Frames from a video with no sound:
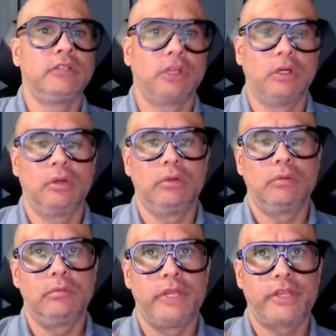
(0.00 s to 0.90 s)
So
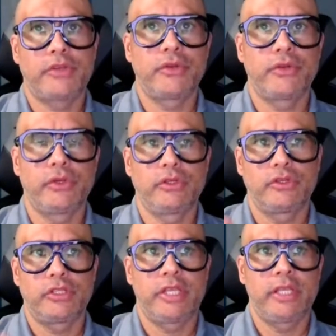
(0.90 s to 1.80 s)
make sure you
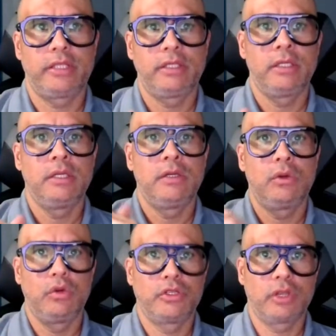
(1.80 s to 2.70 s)
understand
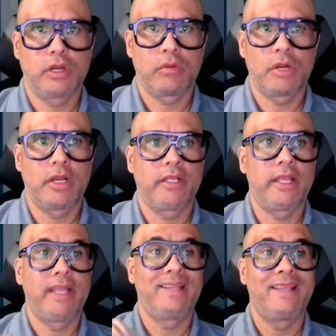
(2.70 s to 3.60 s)
who is going to run it,